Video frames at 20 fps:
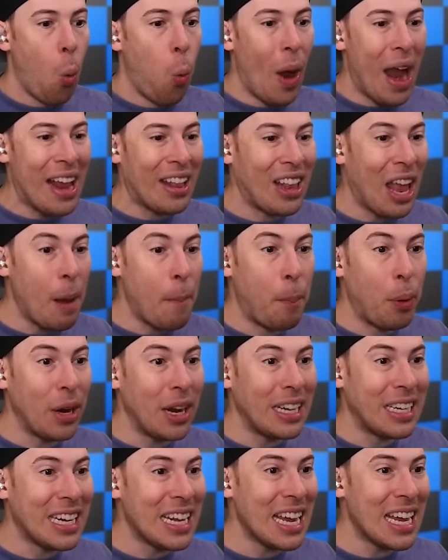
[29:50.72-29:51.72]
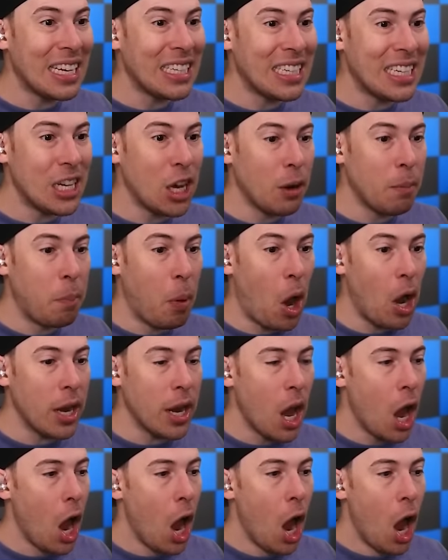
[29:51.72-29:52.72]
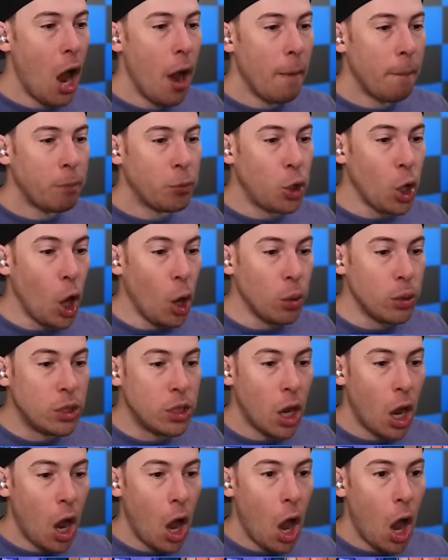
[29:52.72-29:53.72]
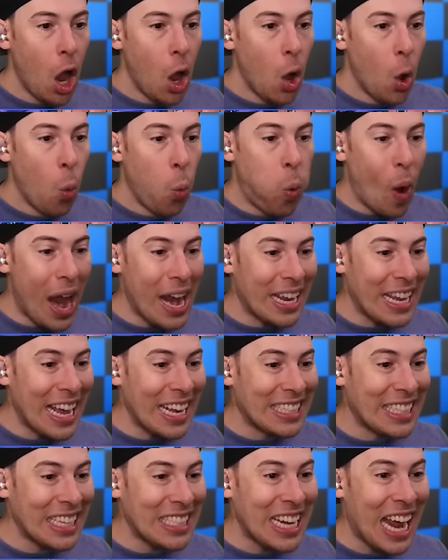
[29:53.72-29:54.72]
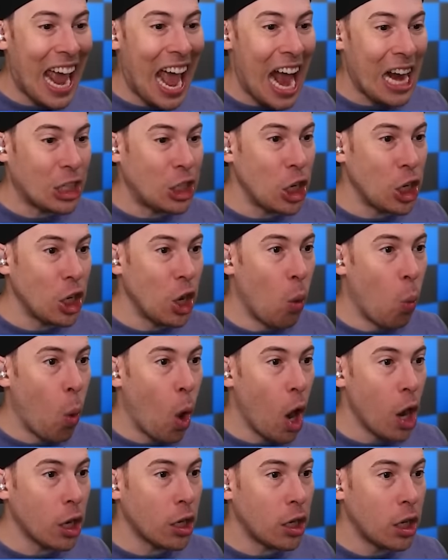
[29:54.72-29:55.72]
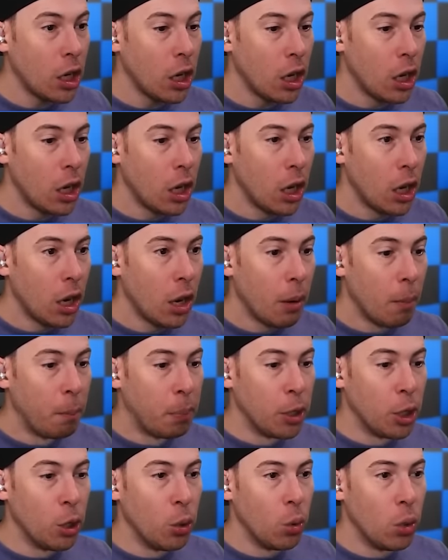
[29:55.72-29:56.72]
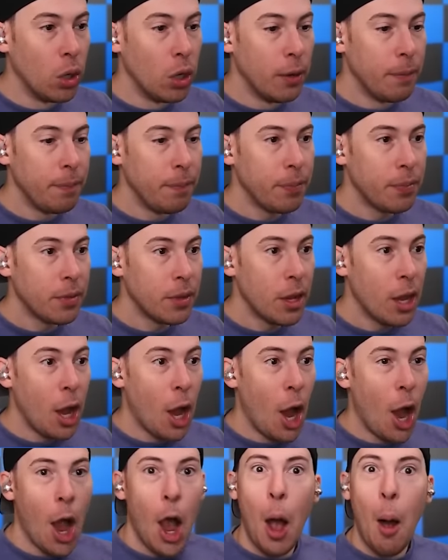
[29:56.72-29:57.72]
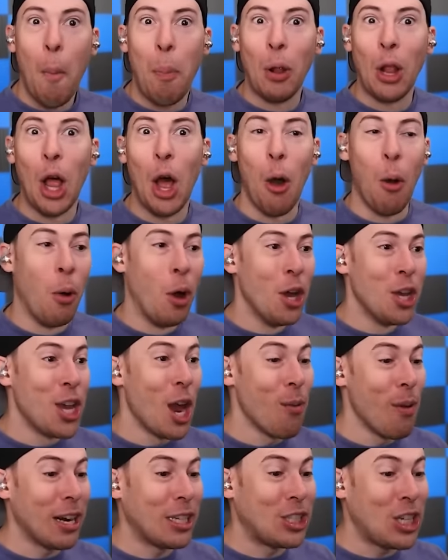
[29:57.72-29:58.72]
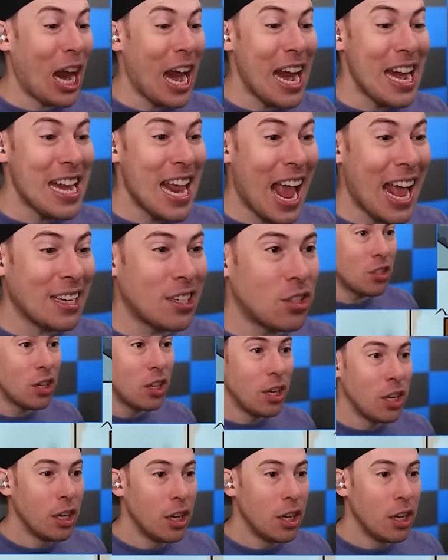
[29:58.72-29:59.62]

Wait, they put a TNT on Bot? Dude! Wait, is this actually going to work? Blue. Blue, you're a genius!